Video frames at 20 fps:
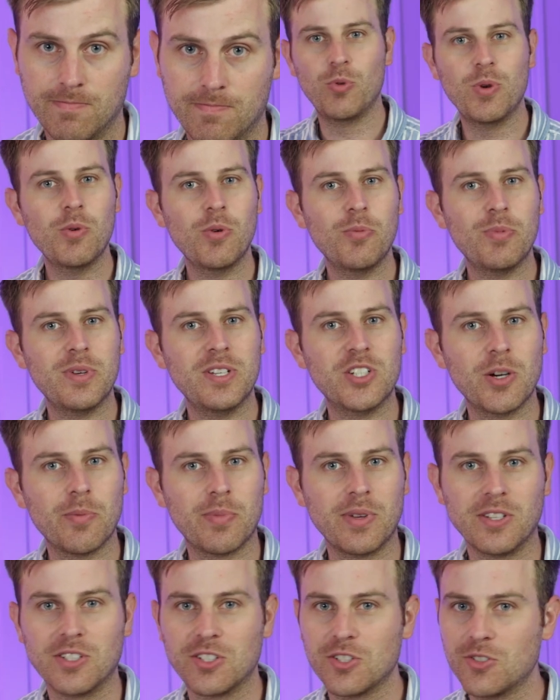We will be
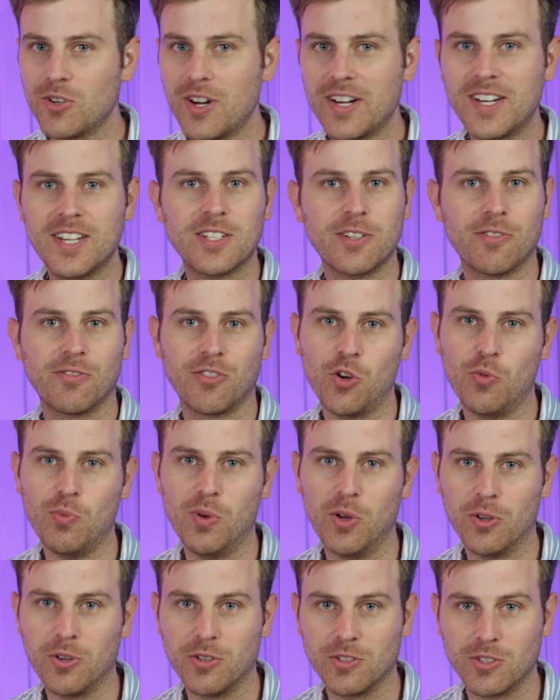jumping straight into Flow
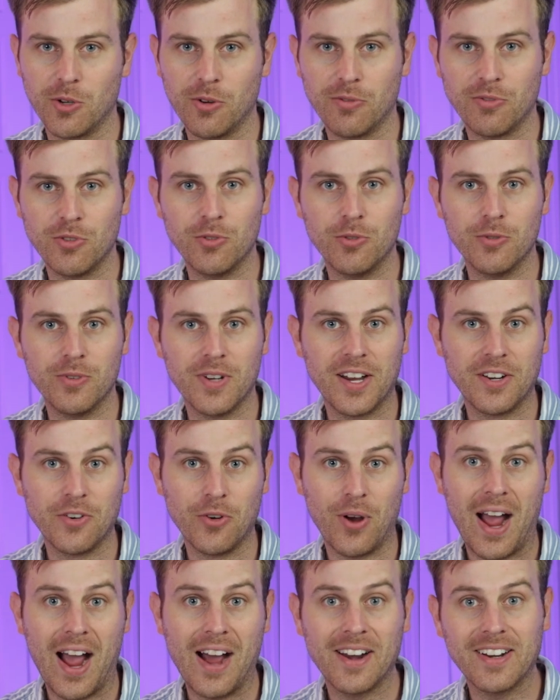Builder, so if you do not
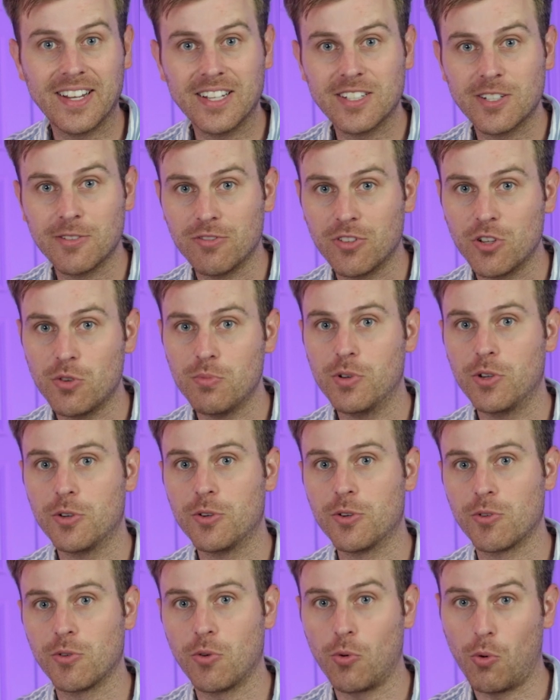know how to get to Flow
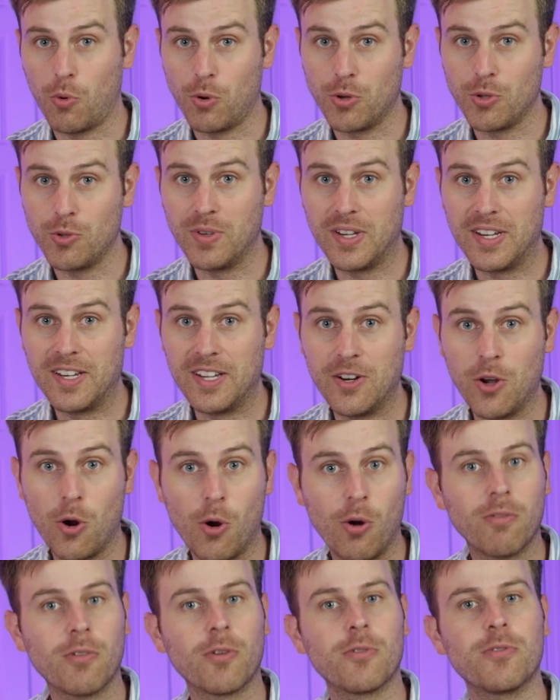Builder or you need an
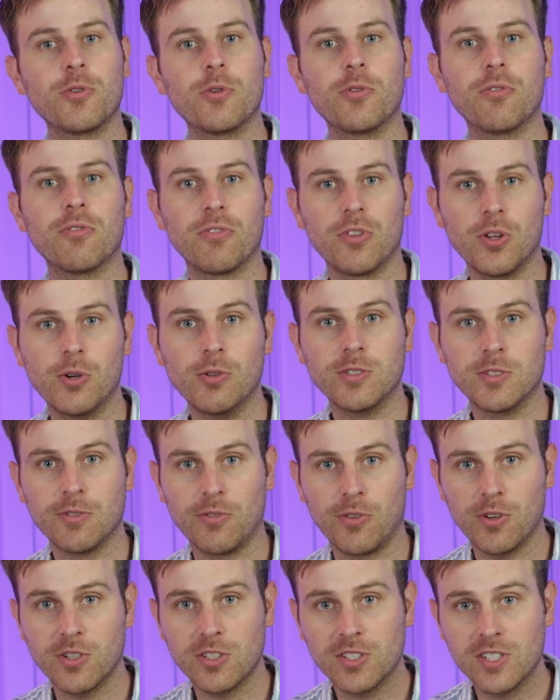overview of flows
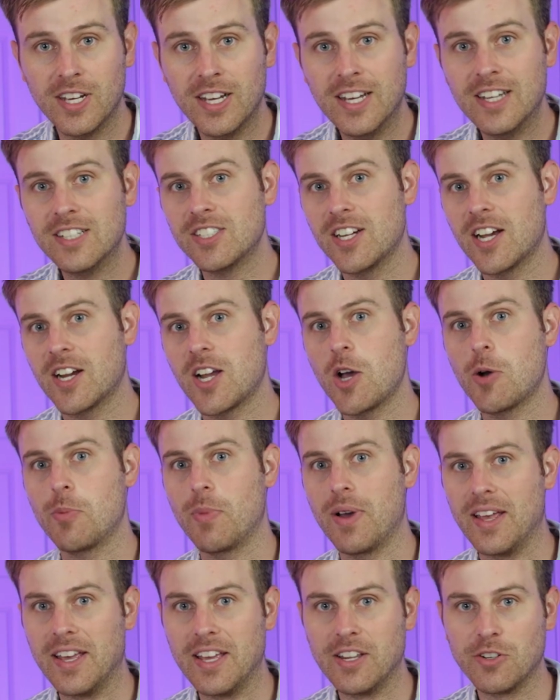first, check out
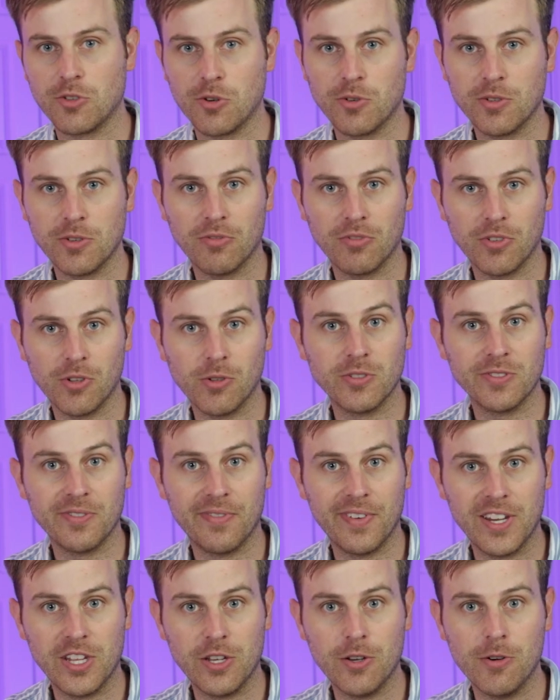my Intro to Flows
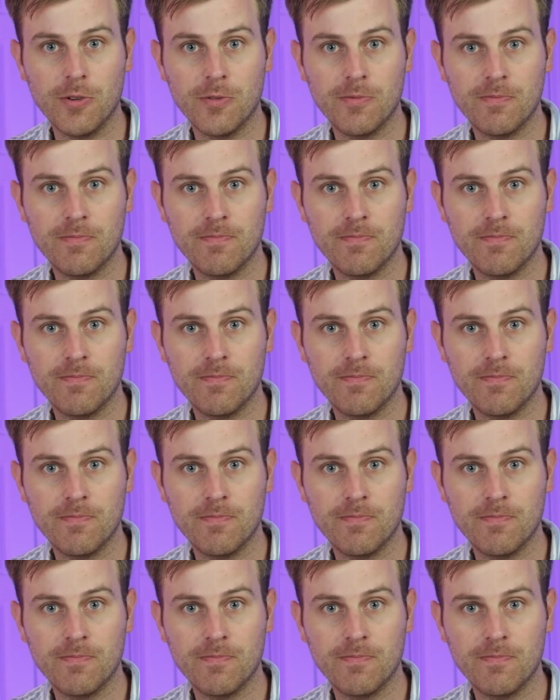video.